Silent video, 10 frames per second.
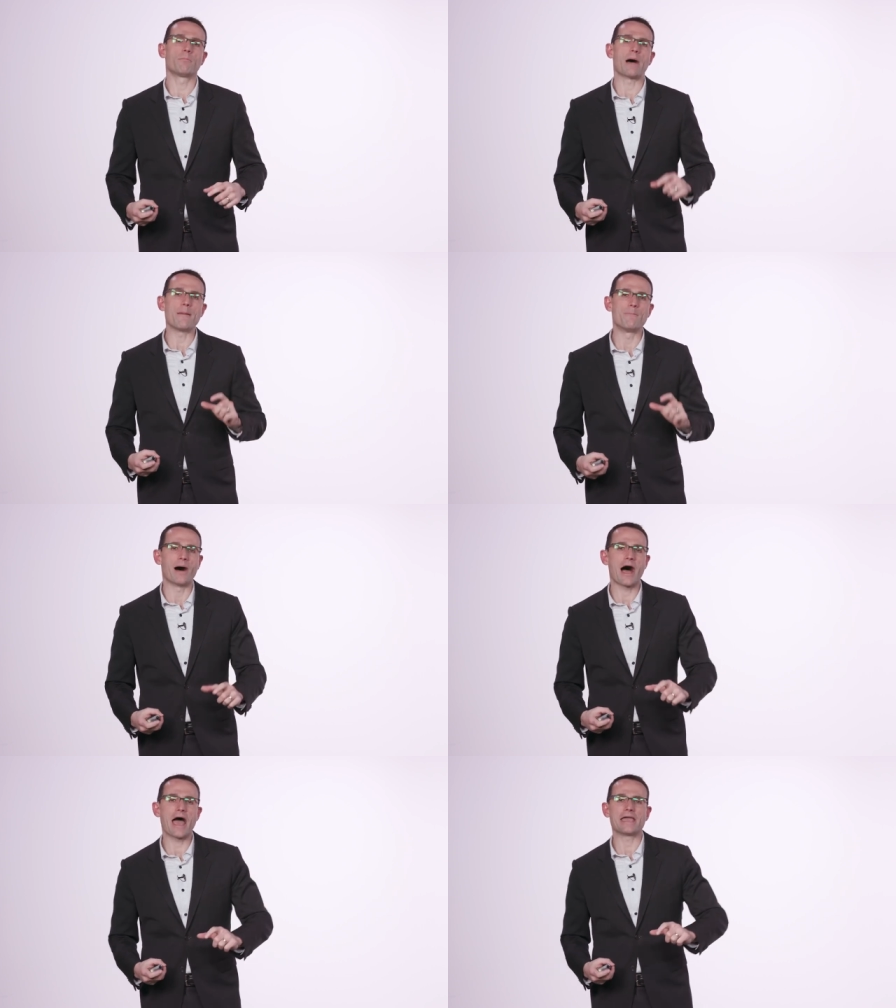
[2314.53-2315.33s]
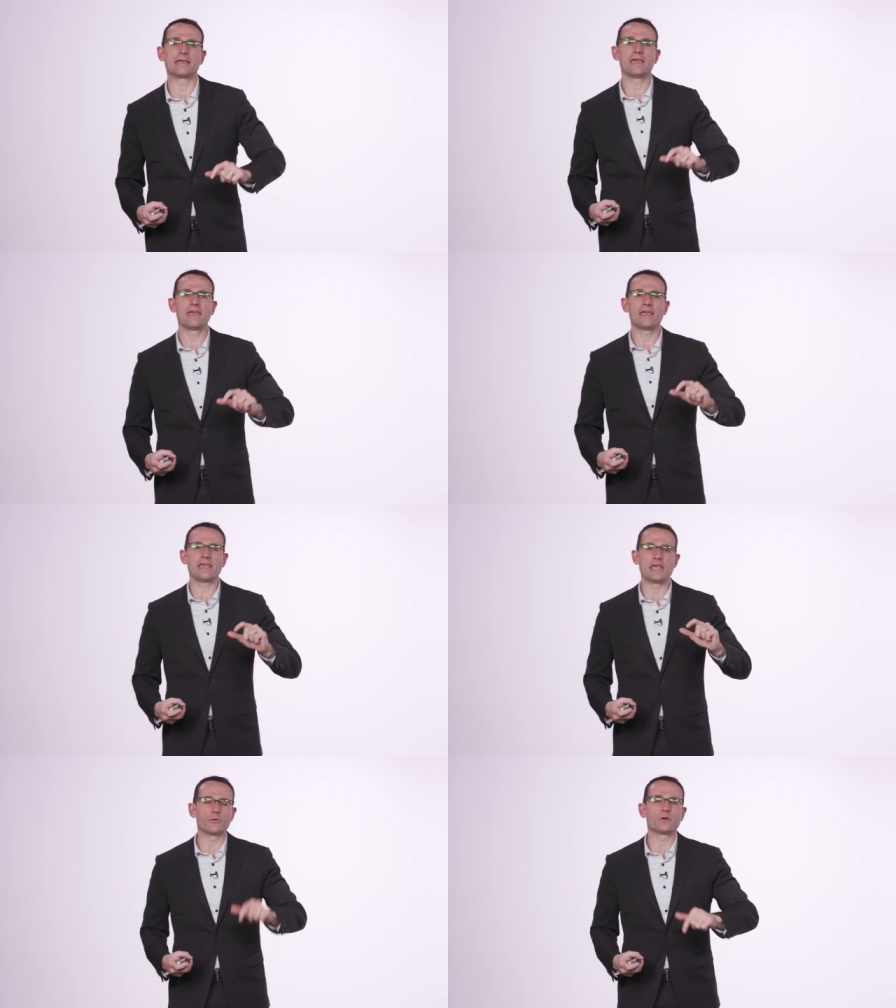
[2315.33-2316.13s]
by buying
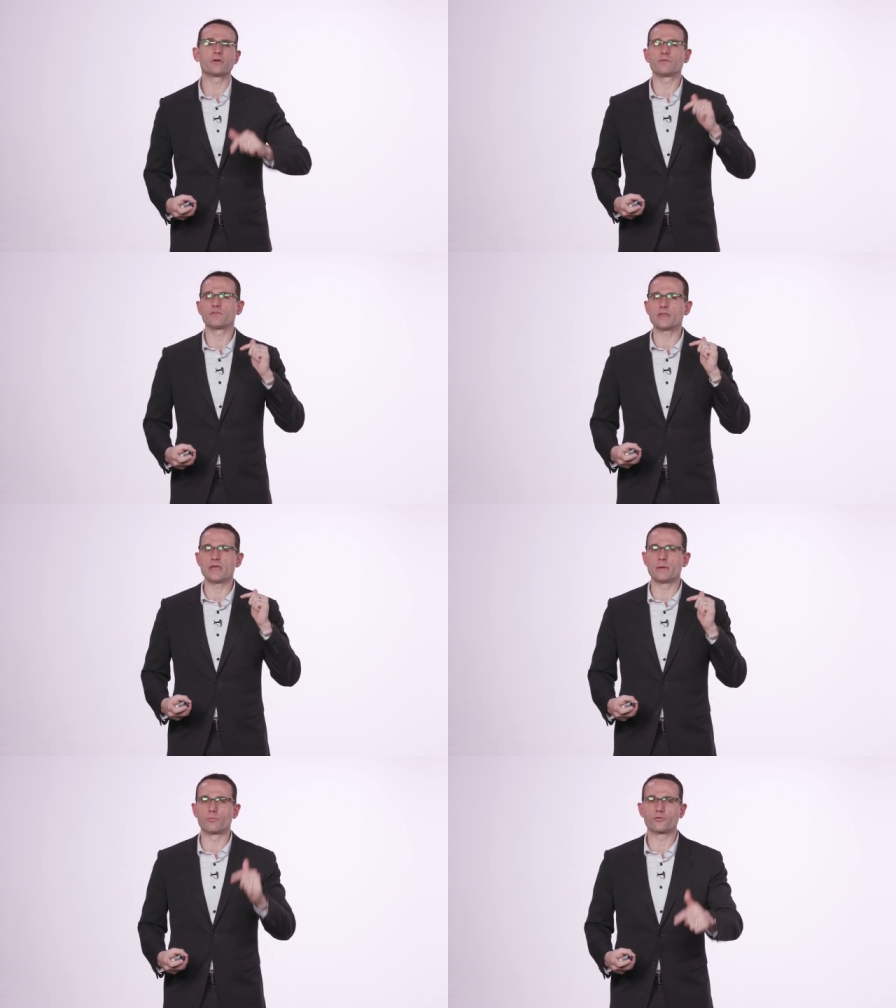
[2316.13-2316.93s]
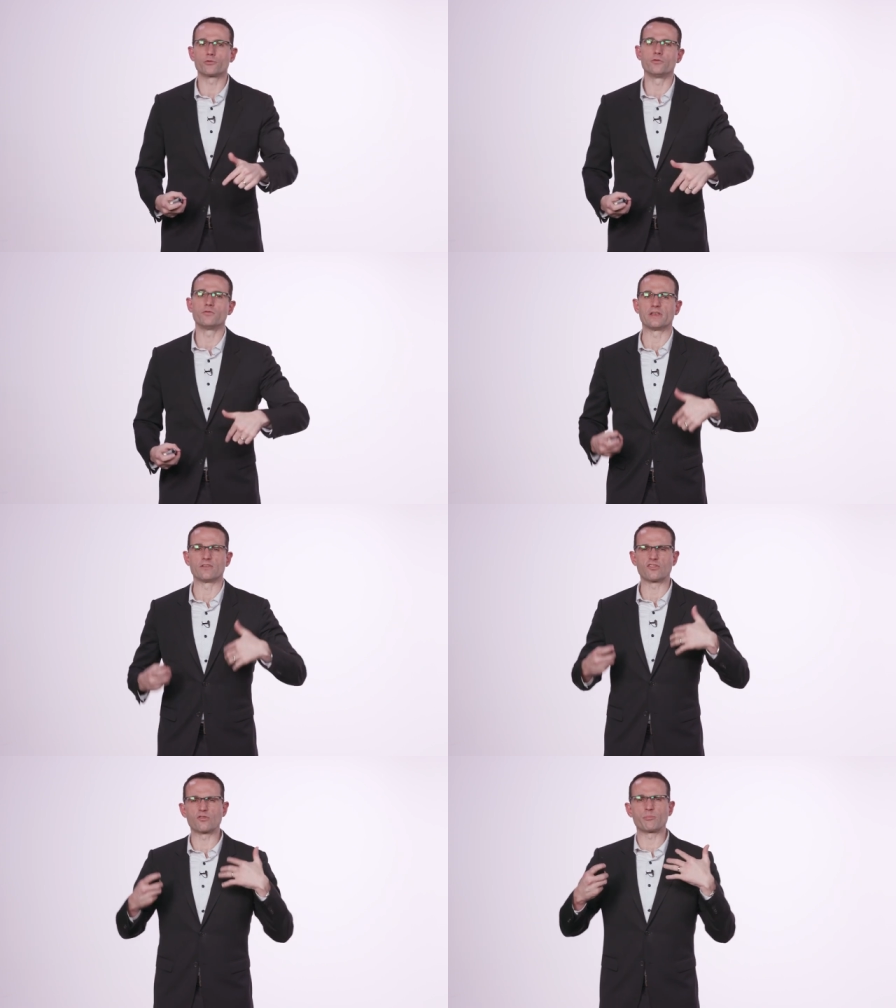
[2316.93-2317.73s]
iteratively
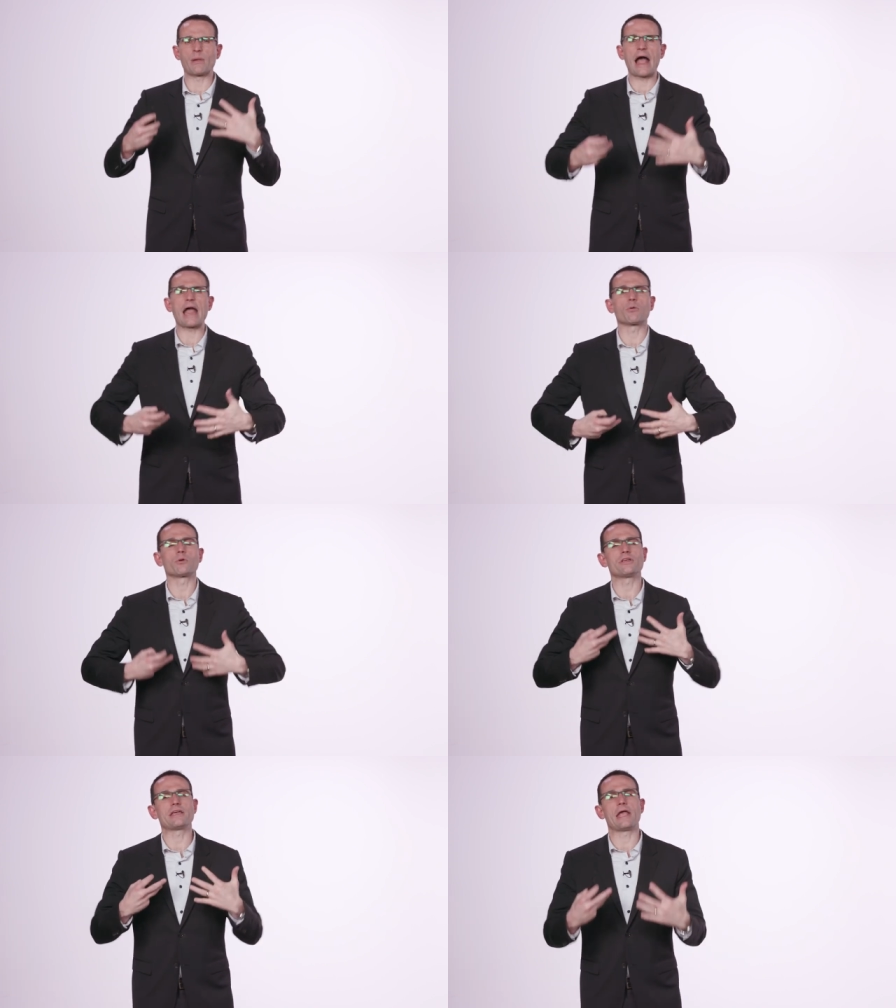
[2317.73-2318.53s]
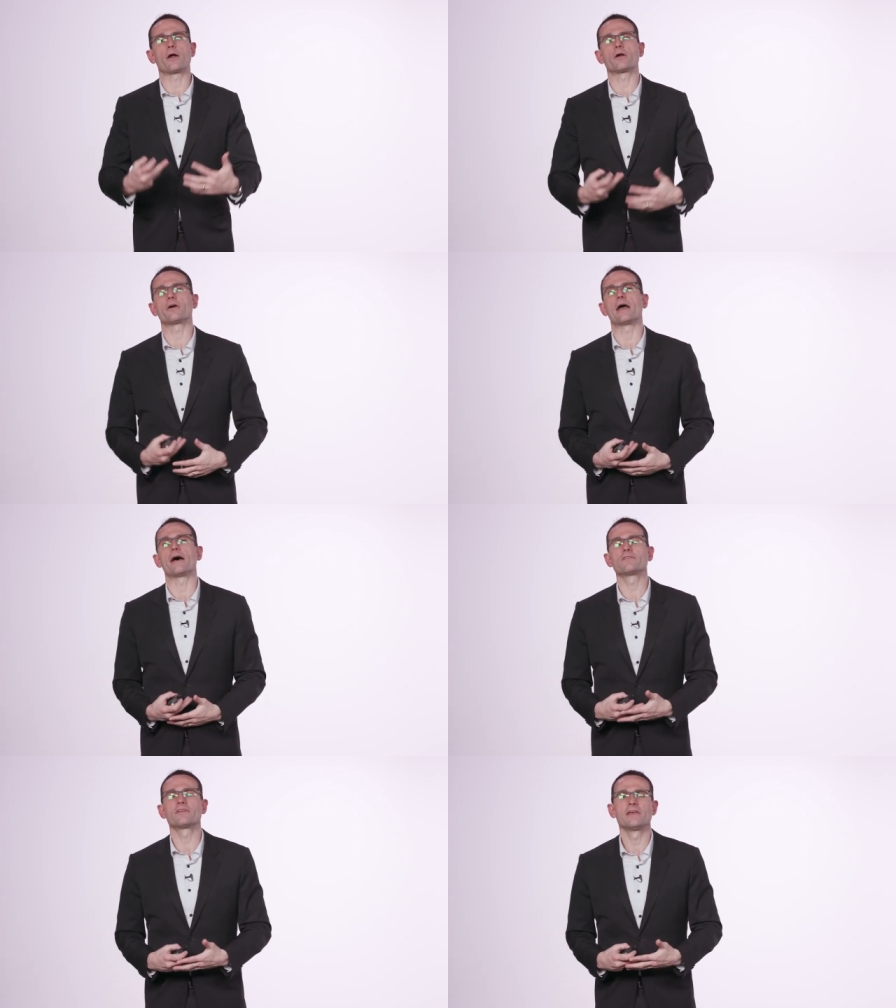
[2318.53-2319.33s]
improving, spiraling
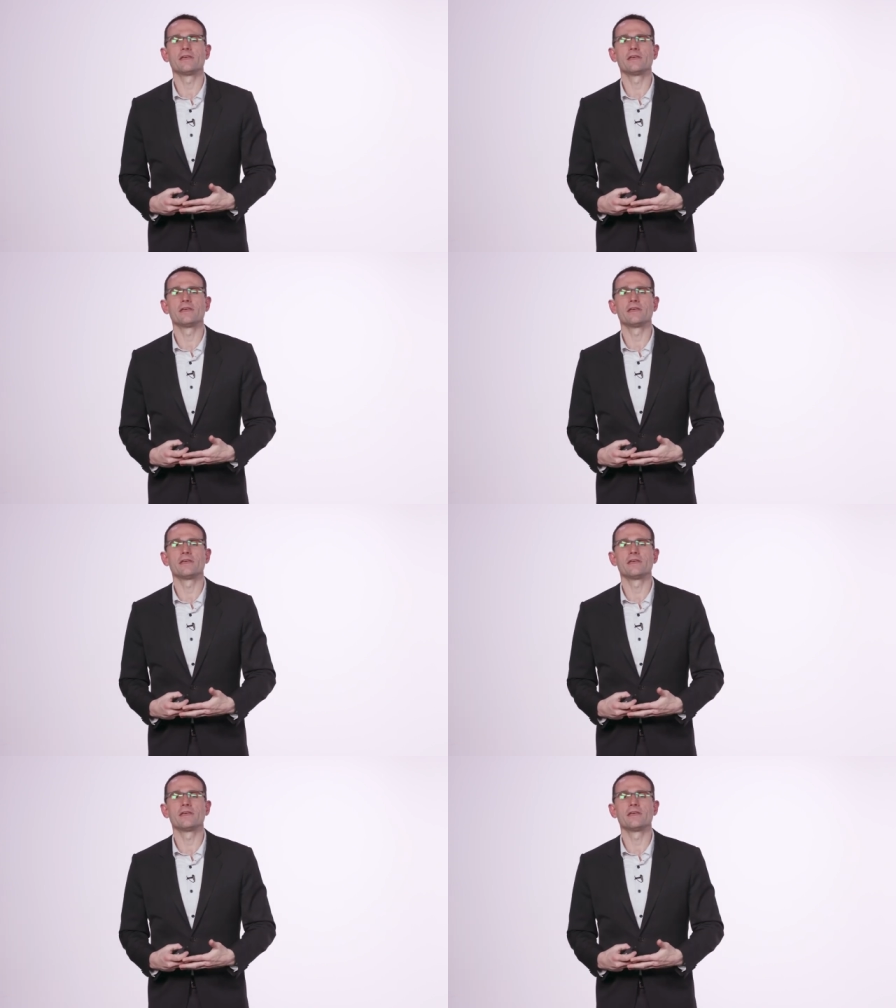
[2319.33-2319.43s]
aircraft